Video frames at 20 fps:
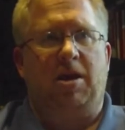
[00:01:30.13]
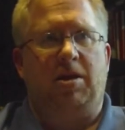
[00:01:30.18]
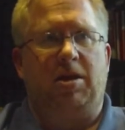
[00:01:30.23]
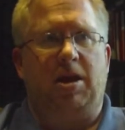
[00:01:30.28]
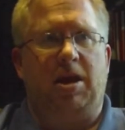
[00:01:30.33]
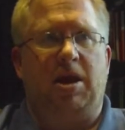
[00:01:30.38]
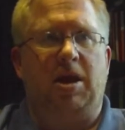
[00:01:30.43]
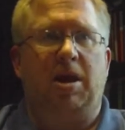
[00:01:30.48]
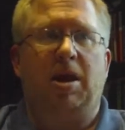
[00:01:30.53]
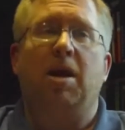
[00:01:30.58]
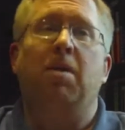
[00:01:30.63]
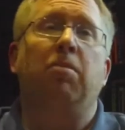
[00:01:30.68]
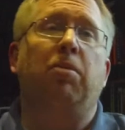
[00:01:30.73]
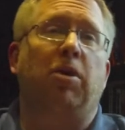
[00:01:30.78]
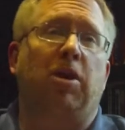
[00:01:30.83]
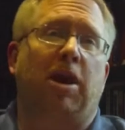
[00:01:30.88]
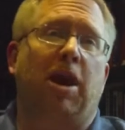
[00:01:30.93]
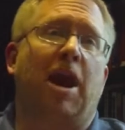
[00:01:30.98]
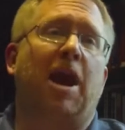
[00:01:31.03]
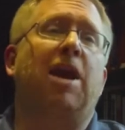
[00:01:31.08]
the
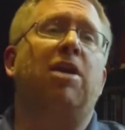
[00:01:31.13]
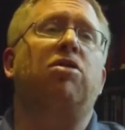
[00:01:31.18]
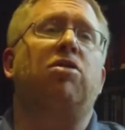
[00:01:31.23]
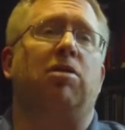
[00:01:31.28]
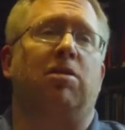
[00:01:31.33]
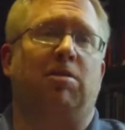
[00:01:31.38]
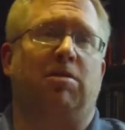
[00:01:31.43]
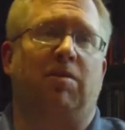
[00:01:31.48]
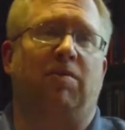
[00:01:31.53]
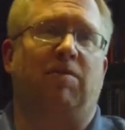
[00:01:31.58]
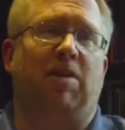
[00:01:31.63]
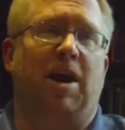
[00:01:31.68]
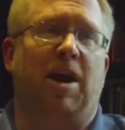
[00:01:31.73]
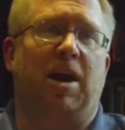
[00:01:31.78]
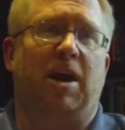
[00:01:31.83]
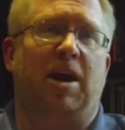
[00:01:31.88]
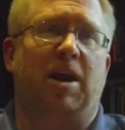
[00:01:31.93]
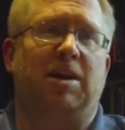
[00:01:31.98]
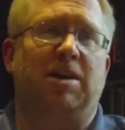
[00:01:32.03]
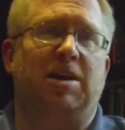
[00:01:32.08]
implications of
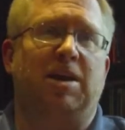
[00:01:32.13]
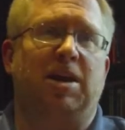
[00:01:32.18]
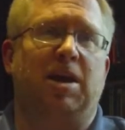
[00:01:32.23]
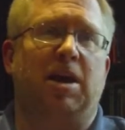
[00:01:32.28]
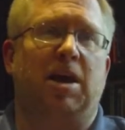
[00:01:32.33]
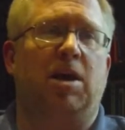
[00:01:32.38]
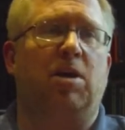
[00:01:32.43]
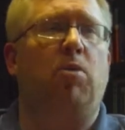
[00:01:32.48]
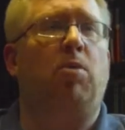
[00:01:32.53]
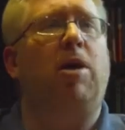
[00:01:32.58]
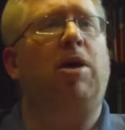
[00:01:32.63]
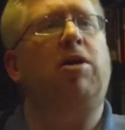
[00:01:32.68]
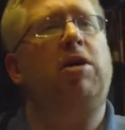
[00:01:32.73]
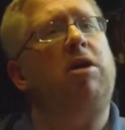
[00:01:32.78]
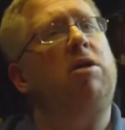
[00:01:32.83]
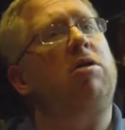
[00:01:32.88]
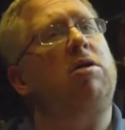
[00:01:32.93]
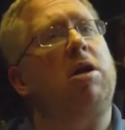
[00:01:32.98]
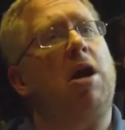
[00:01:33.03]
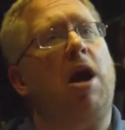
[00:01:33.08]
that idea in a way
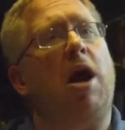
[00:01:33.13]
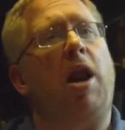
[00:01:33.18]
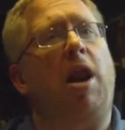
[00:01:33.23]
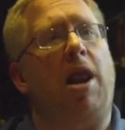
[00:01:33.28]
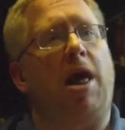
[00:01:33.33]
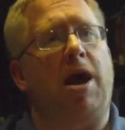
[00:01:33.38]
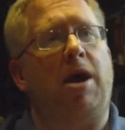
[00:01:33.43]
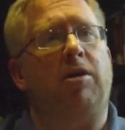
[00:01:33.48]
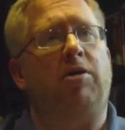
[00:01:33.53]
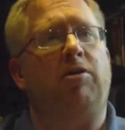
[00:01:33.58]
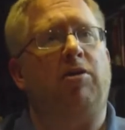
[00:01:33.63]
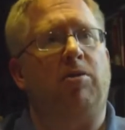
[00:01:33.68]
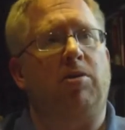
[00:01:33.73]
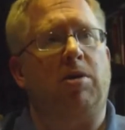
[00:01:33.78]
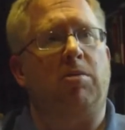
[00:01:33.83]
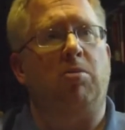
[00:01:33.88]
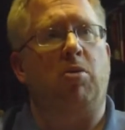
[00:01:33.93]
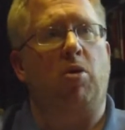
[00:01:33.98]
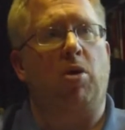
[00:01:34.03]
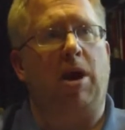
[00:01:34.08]
that you're not allowed to
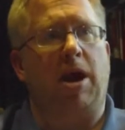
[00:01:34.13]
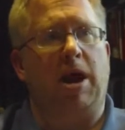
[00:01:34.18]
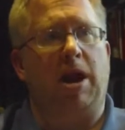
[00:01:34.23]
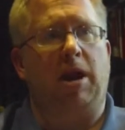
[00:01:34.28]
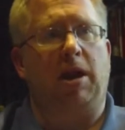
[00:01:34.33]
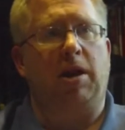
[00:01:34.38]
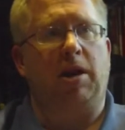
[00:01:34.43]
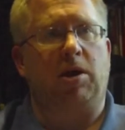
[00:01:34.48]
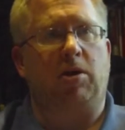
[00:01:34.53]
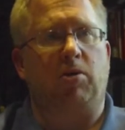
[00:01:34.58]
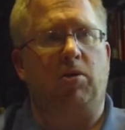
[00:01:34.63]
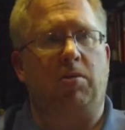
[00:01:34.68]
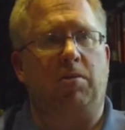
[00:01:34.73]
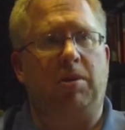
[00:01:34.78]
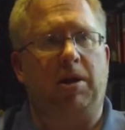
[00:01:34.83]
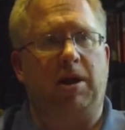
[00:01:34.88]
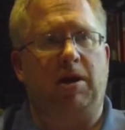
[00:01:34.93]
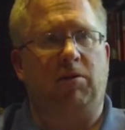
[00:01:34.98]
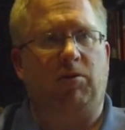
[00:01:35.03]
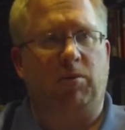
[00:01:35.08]
in a more analytical
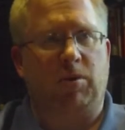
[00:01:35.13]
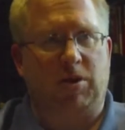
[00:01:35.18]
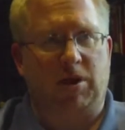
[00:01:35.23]
piece,